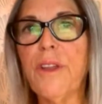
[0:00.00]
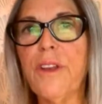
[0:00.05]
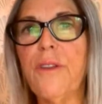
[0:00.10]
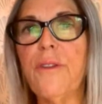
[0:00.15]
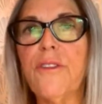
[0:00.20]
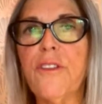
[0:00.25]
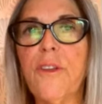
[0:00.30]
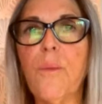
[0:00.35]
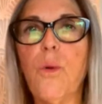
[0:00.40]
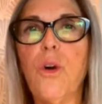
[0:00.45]
We
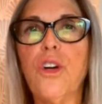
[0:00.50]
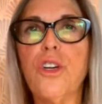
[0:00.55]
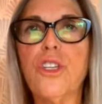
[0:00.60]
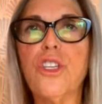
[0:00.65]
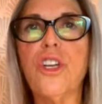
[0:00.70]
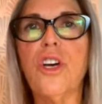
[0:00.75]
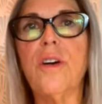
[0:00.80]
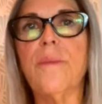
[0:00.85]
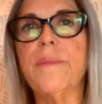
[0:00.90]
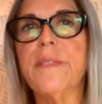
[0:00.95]
do some
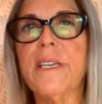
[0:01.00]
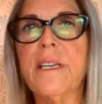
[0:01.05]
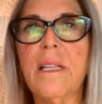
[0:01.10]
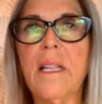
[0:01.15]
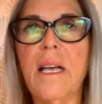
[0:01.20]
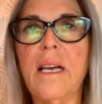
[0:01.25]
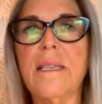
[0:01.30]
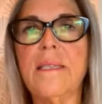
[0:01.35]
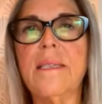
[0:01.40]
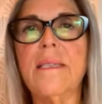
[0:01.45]
workshops and
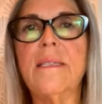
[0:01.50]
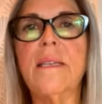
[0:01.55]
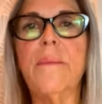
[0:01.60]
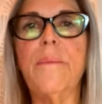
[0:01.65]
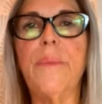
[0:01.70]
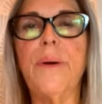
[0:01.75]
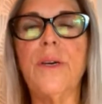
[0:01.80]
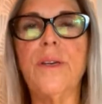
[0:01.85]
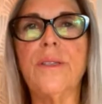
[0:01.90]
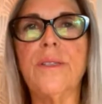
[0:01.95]
classes
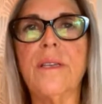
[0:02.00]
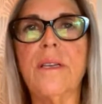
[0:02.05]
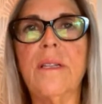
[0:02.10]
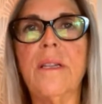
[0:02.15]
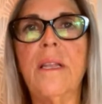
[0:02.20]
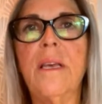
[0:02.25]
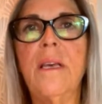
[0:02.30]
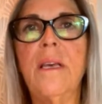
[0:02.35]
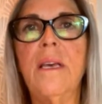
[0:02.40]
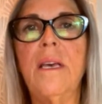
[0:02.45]
in
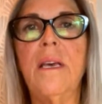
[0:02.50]
person,